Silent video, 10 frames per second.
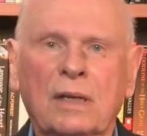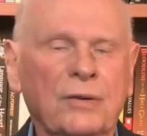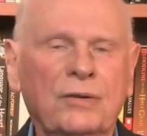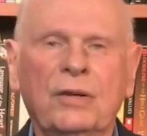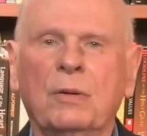
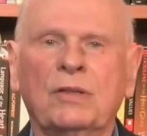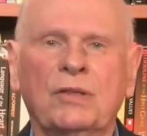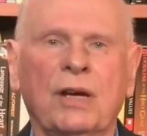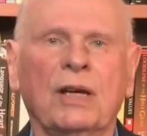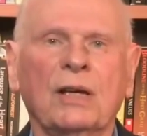Country was
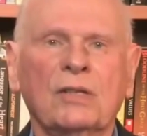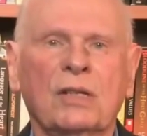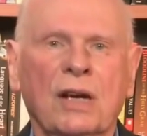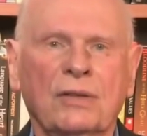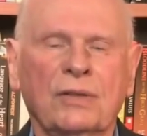set
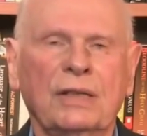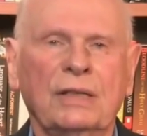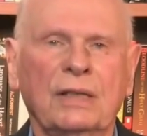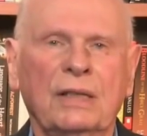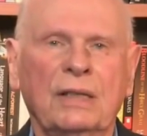against
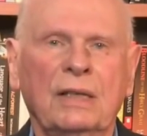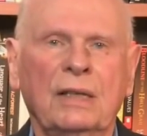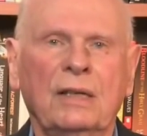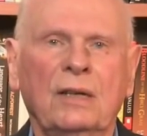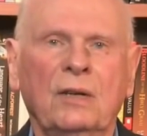country,
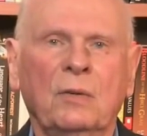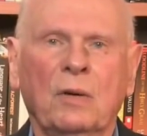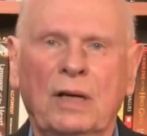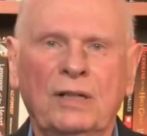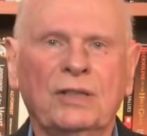
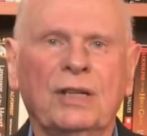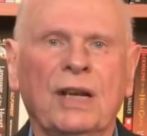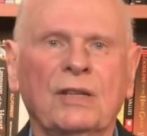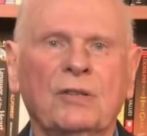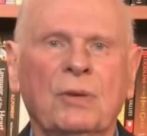religion
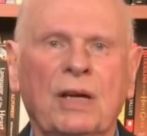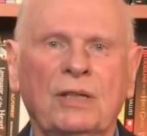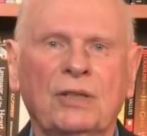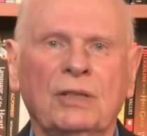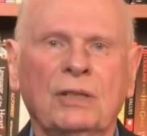against
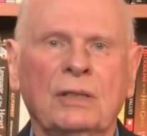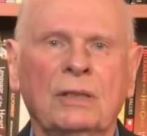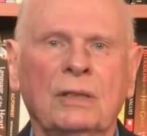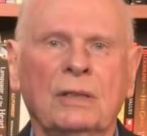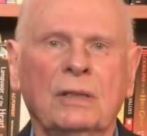religion.
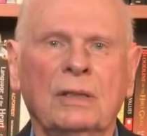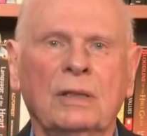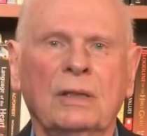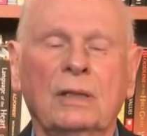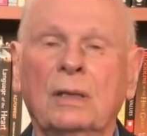
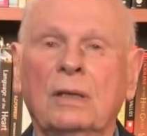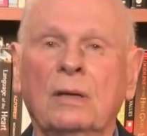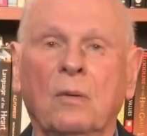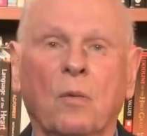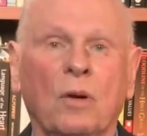
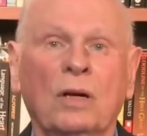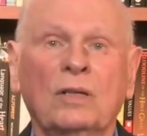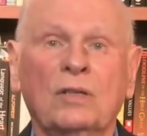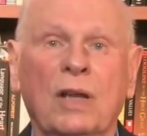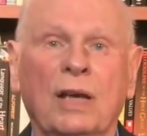
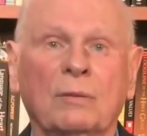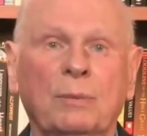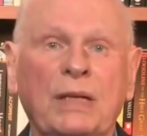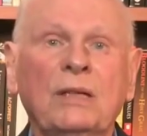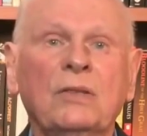Words
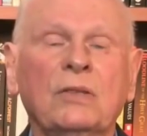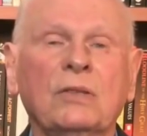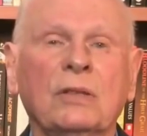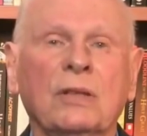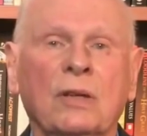like
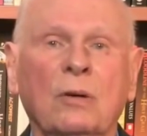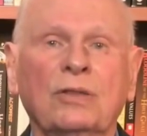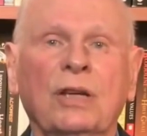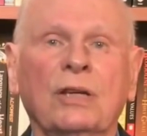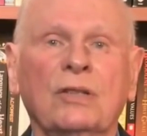peace and
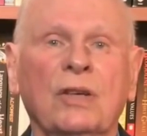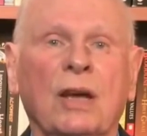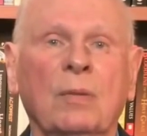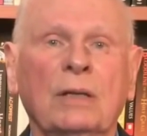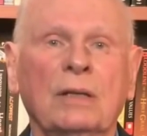negotiated
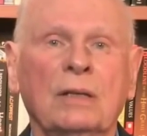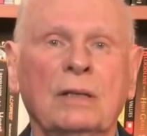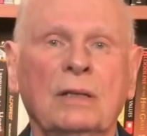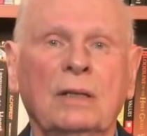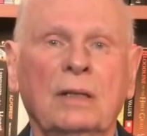settlement,
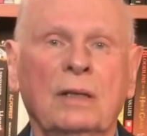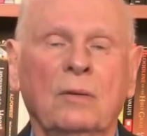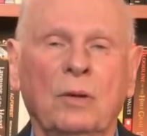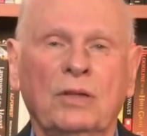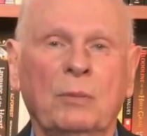
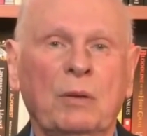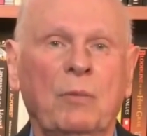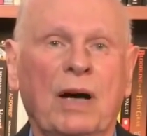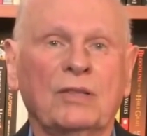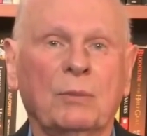which had
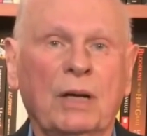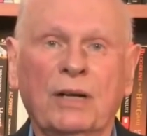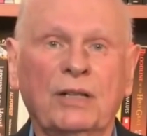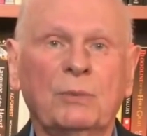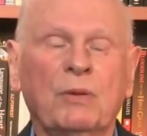been
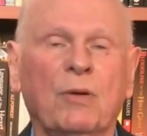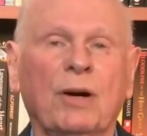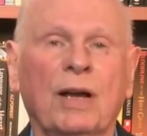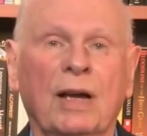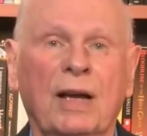possibilities
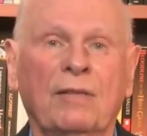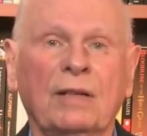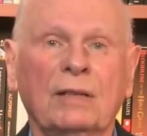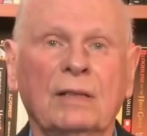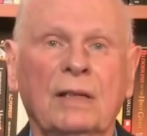before
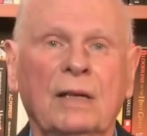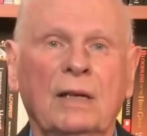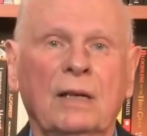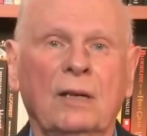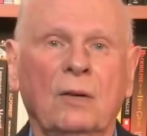9/11,
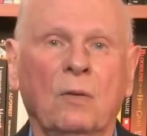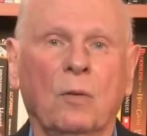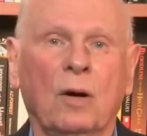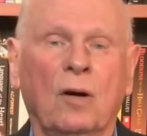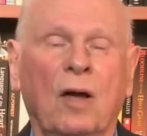
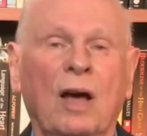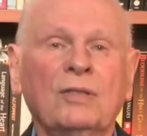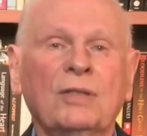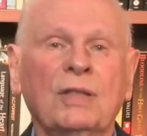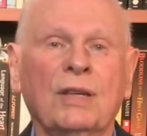were
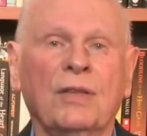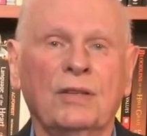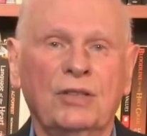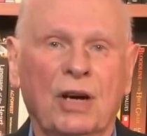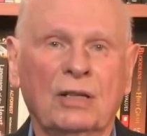lost in
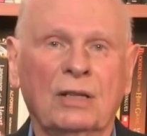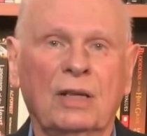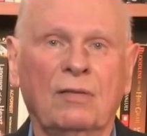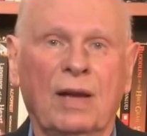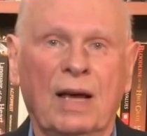the
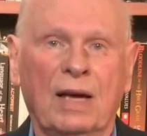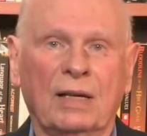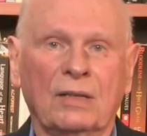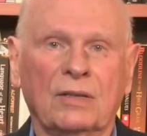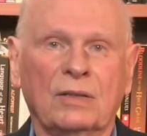jungle of
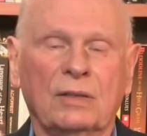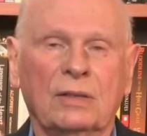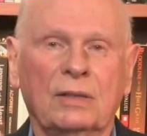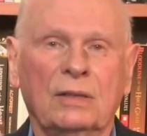lies.